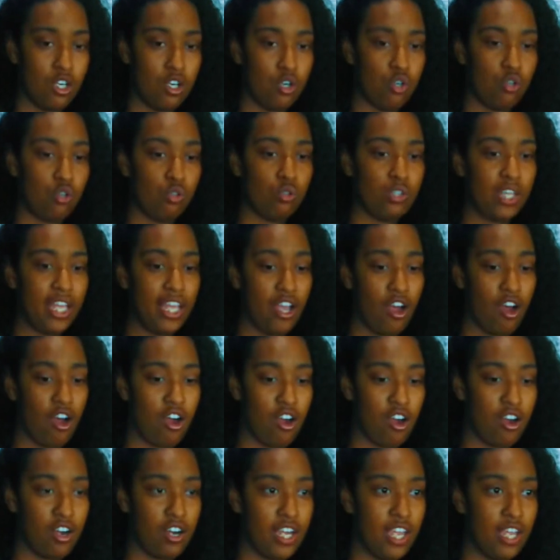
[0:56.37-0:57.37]
who they
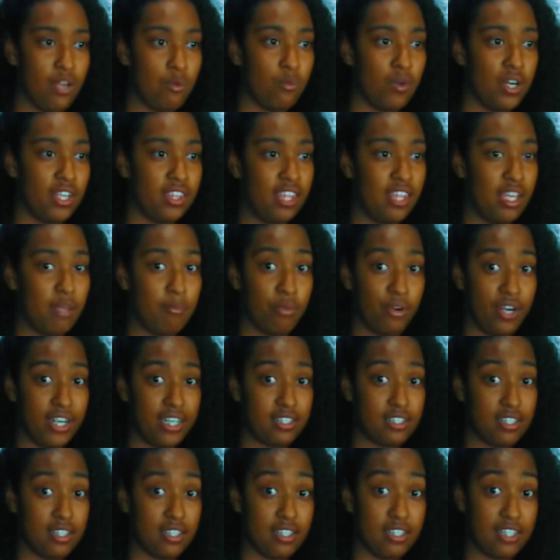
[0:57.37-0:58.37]
are and what they bring
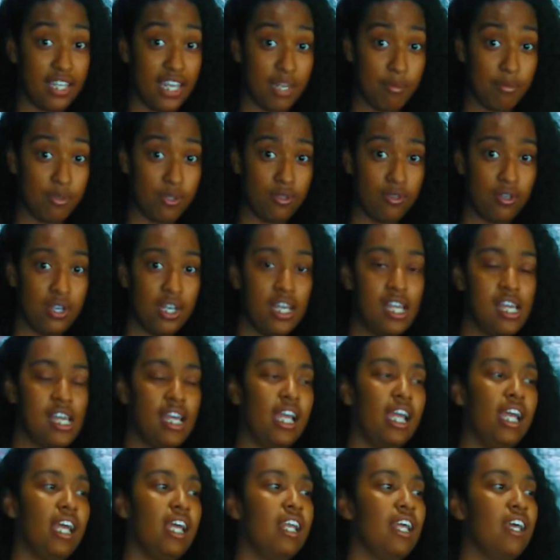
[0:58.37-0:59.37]
to the table.
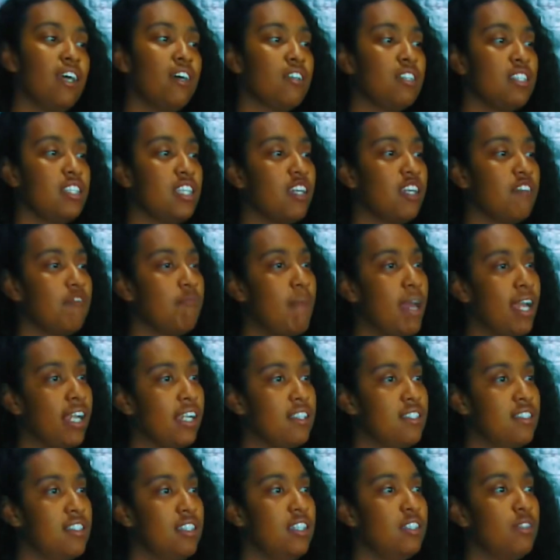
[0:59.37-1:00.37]
And LTF
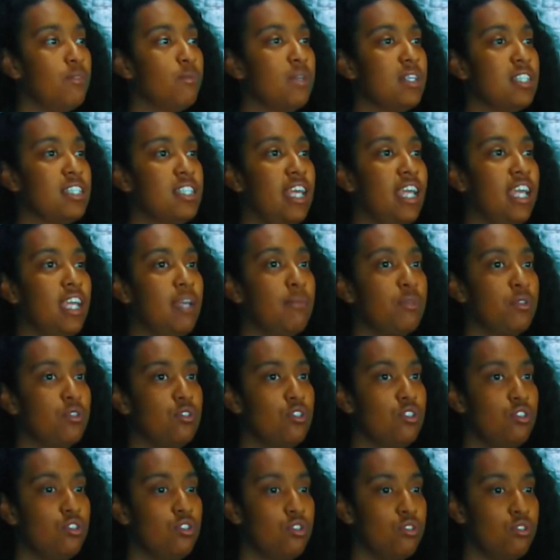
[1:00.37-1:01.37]
Magazine was able
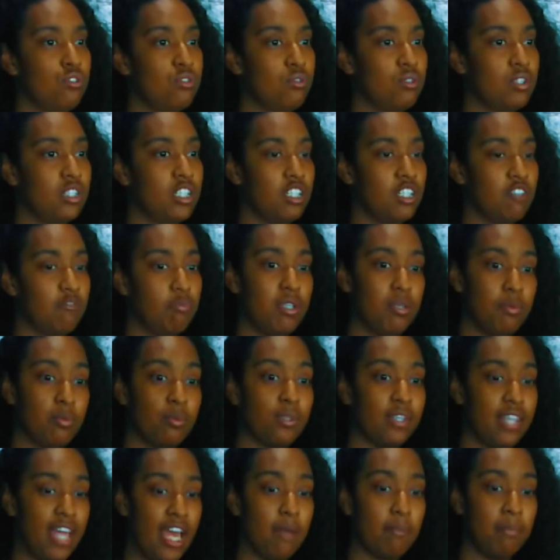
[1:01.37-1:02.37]
to give
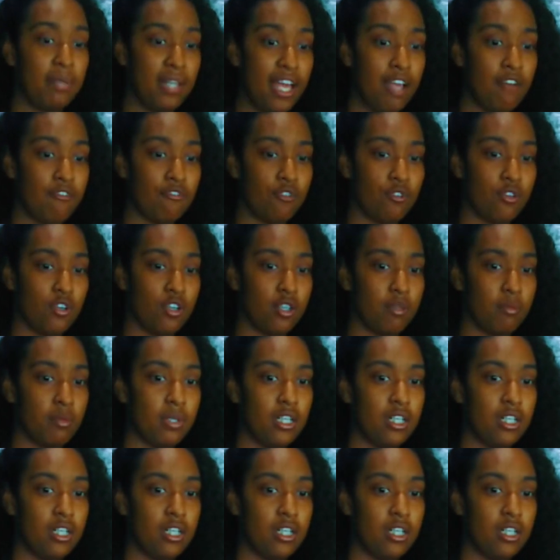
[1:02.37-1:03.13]
people that platform